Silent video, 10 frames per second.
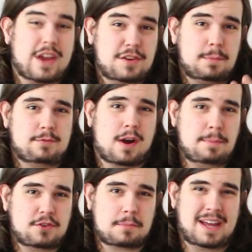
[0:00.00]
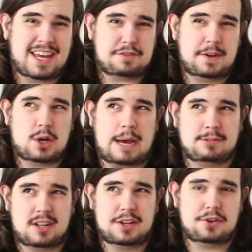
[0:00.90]
Okay, so before I posted my last video, I
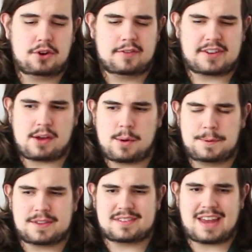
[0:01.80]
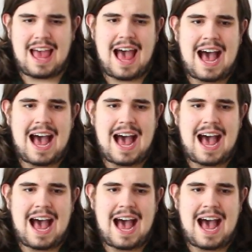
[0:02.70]
was a little nervous. How do I put this?